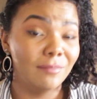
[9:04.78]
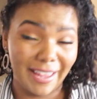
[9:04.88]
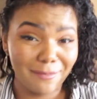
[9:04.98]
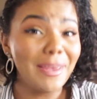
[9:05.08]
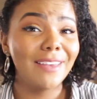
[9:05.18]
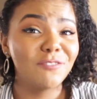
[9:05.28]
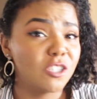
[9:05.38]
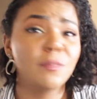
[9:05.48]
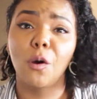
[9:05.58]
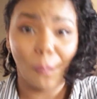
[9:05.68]
like me,
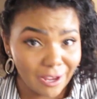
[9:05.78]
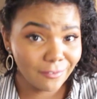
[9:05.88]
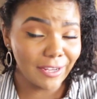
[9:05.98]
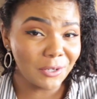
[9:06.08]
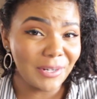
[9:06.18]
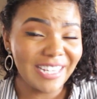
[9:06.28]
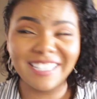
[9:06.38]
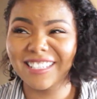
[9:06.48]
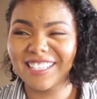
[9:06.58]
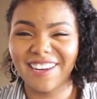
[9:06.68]
just be a Wi-Fi
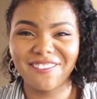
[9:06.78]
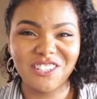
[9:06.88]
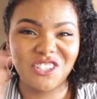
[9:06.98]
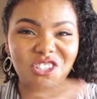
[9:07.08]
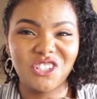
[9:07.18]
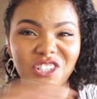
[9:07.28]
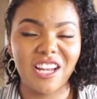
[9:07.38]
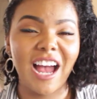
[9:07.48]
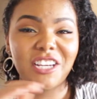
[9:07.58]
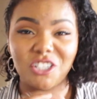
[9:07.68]
queen. So I would just
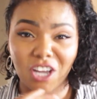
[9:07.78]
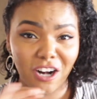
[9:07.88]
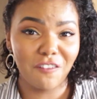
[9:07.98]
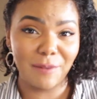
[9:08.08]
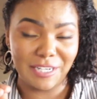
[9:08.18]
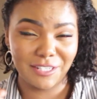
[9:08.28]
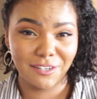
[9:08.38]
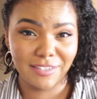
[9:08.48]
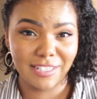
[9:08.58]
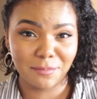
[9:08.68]
I shut off my
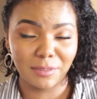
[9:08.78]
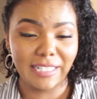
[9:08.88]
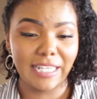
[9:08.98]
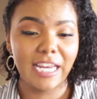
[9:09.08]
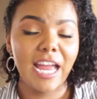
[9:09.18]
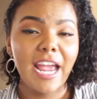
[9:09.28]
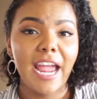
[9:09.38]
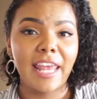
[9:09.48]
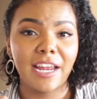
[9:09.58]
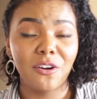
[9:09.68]
service completely
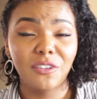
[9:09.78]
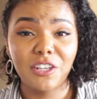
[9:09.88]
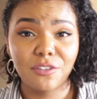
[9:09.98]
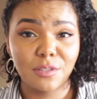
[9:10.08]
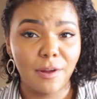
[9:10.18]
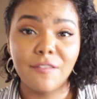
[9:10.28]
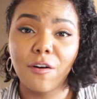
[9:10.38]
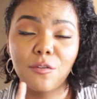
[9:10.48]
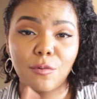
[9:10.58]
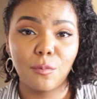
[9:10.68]
and I only used my
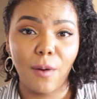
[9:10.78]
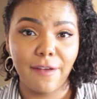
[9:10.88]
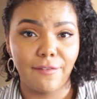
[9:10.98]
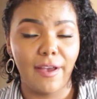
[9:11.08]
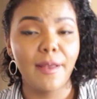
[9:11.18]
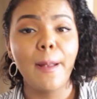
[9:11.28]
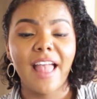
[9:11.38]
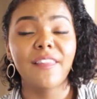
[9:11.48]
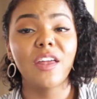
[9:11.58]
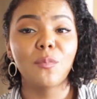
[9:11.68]
phone with Wi-Fi.
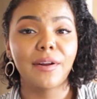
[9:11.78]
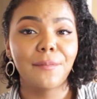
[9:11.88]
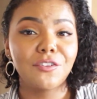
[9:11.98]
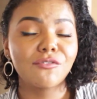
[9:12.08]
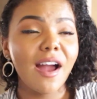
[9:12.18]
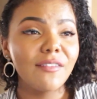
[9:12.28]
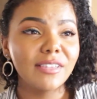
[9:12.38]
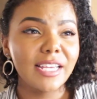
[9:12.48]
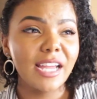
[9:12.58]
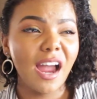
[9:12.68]
And then when I went
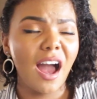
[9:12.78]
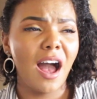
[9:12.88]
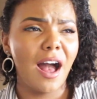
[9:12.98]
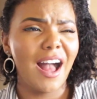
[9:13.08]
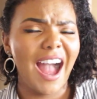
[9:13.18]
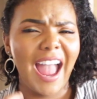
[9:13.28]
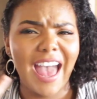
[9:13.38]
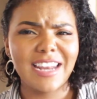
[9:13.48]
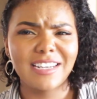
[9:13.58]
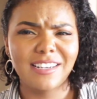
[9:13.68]
traveling, I
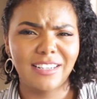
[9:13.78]
had